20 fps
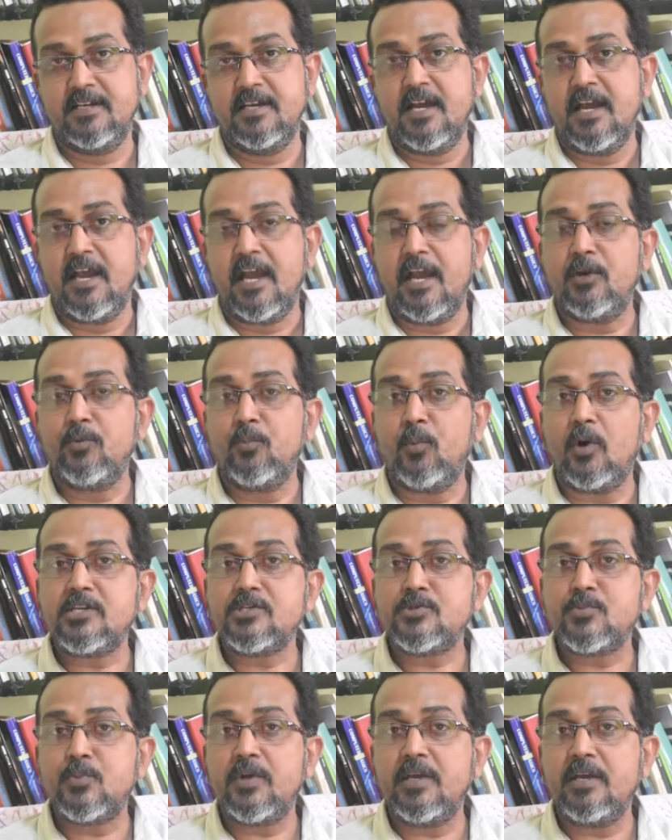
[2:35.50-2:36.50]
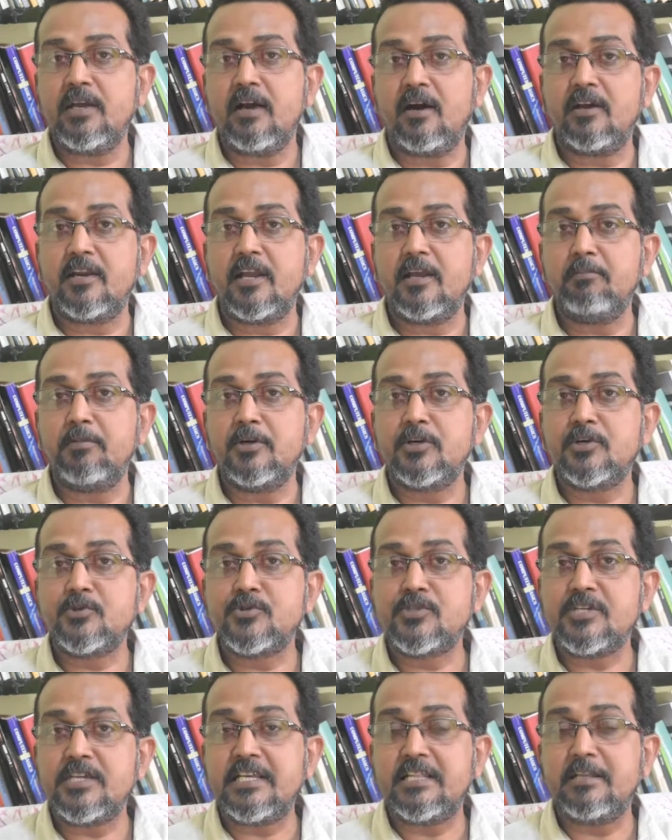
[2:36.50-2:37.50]
And once we are able to
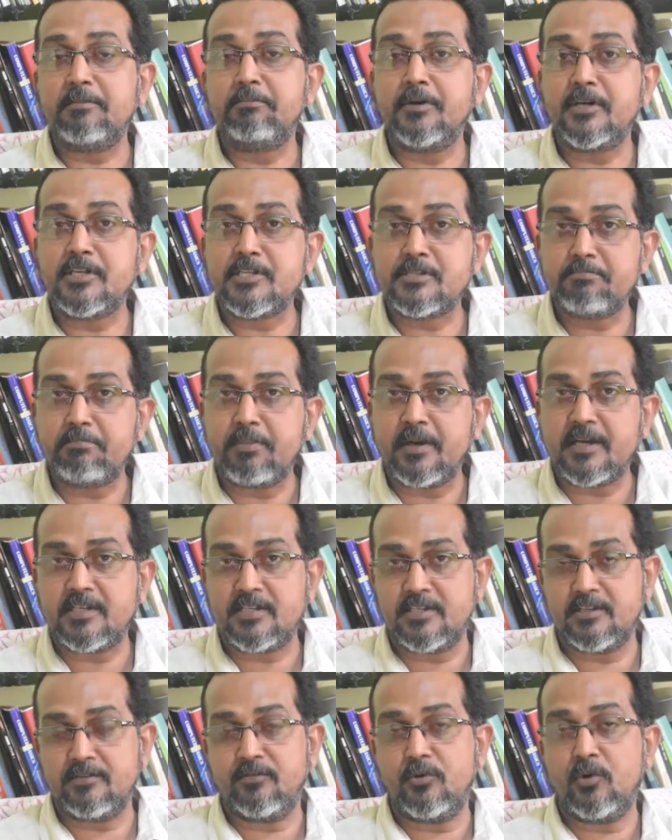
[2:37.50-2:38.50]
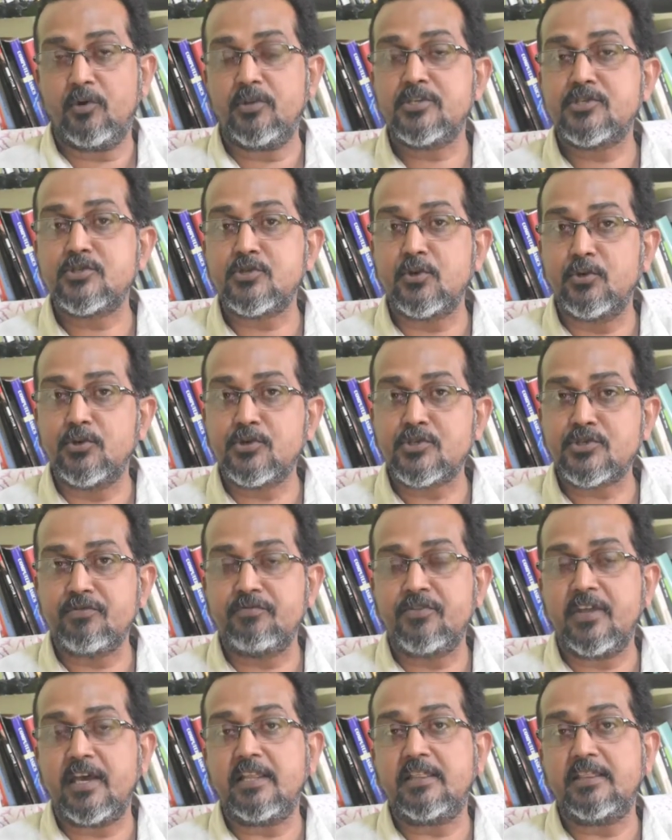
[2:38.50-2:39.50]
see the perspective or the source
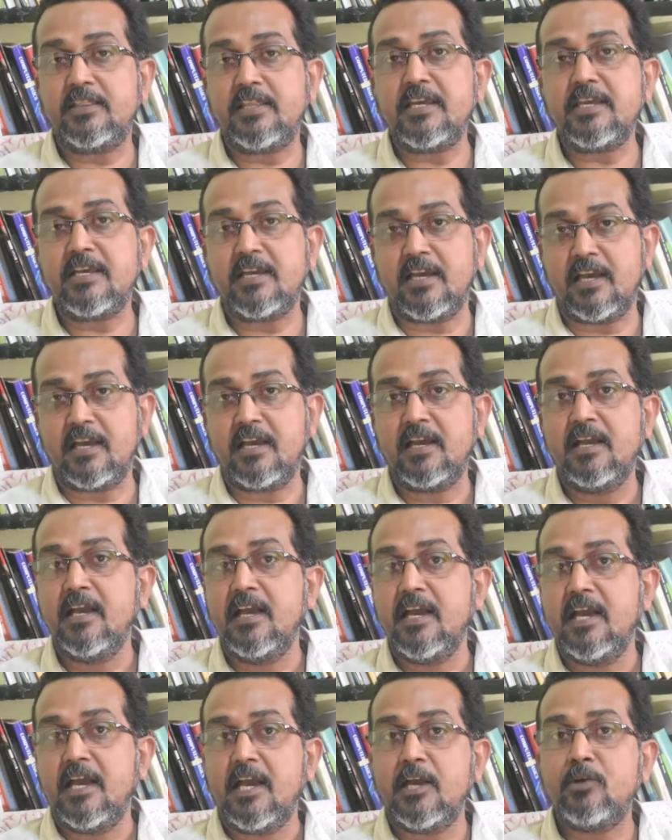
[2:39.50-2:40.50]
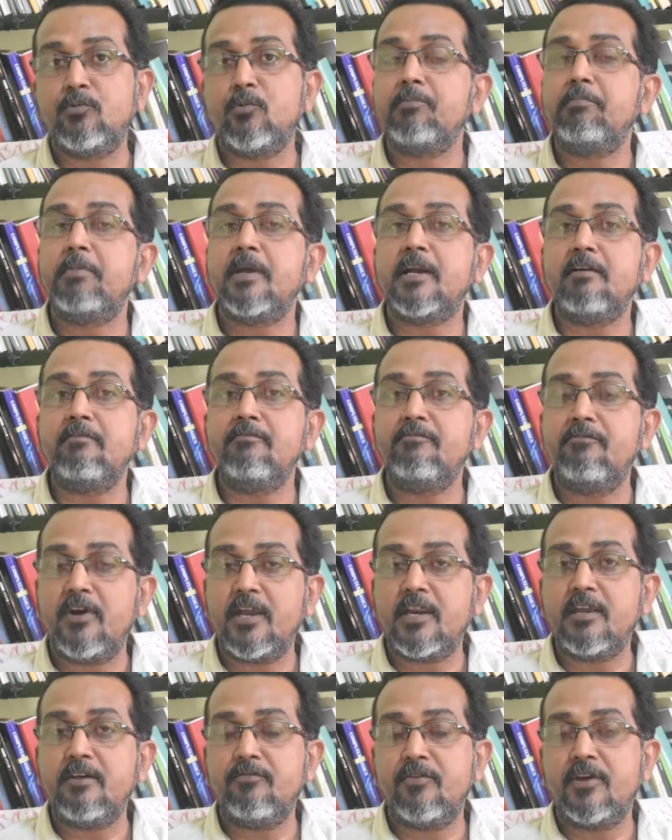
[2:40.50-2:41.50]
of their thinking, it would become
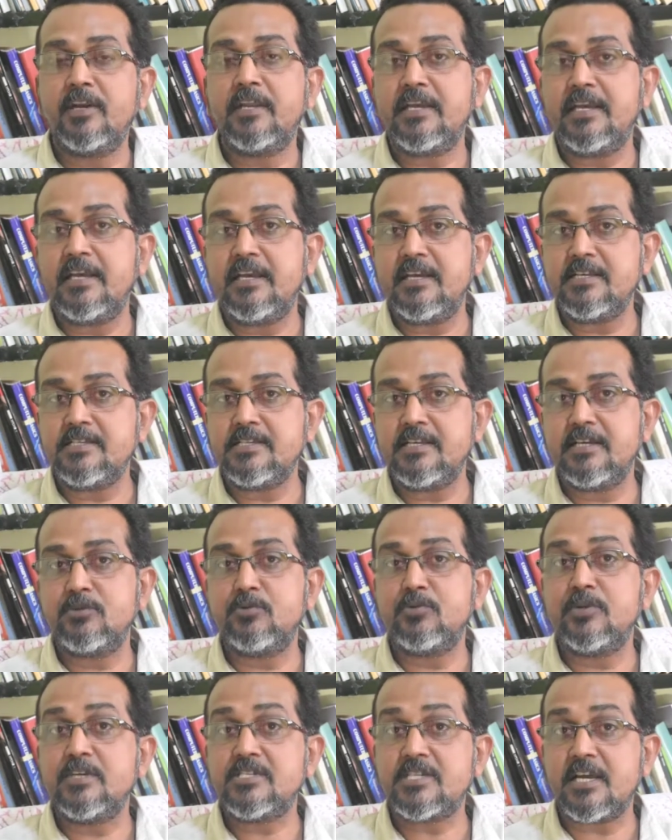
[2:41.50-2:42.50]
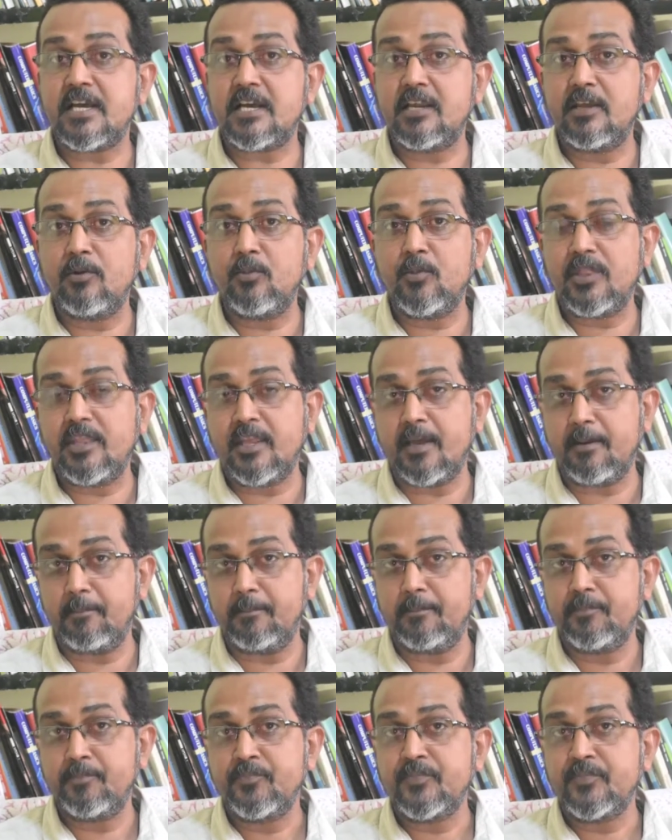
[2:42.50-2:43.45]
very, very easy to disagree with them.